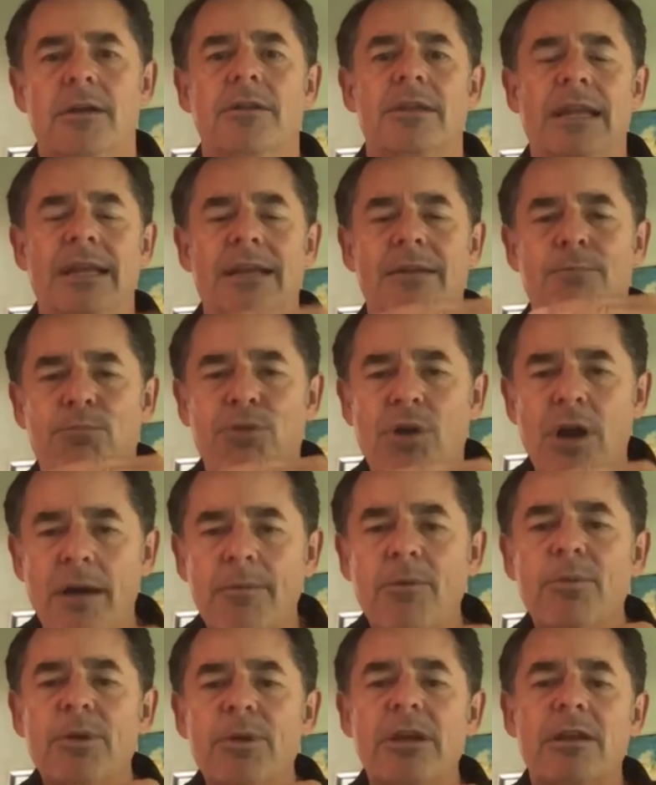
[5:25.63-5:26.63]
They
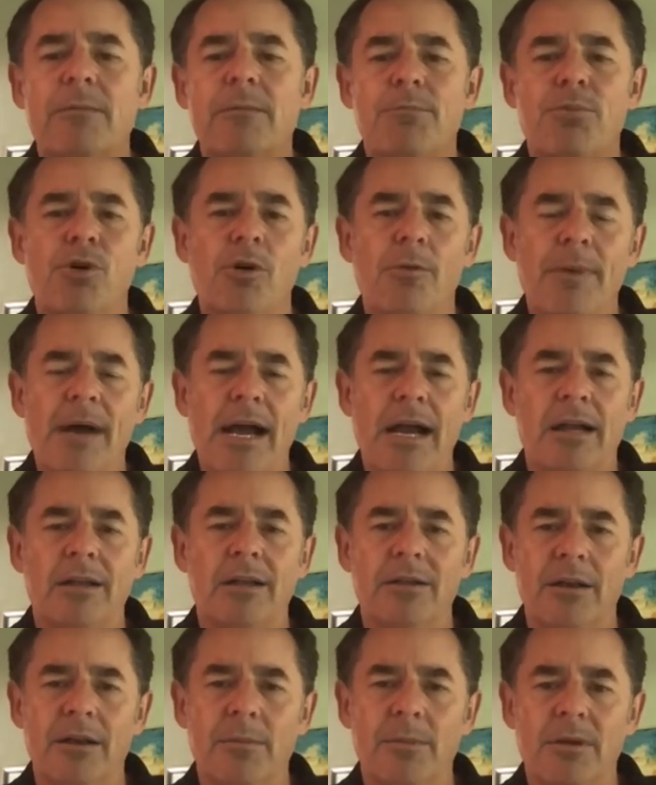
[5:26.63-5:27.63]
probably could pull back a
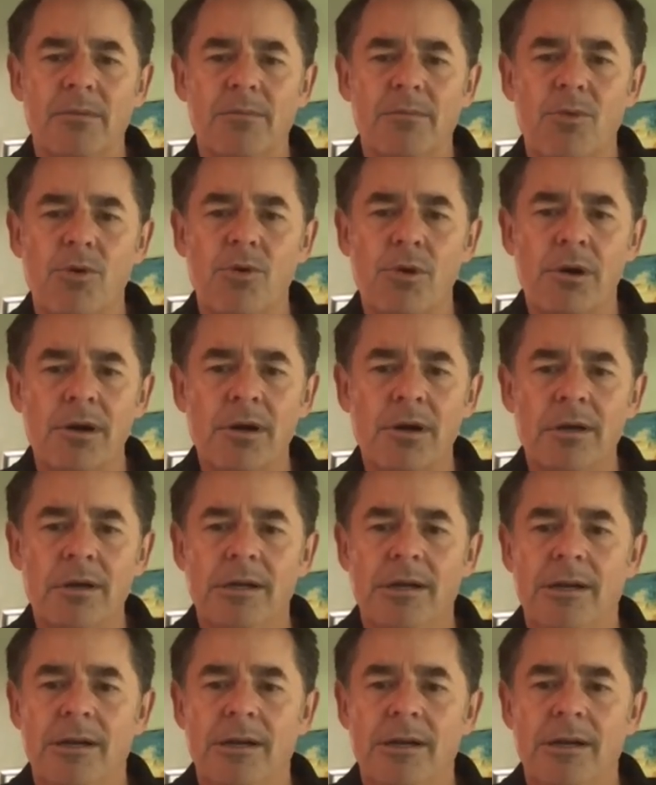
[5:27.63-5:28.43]
little bit more.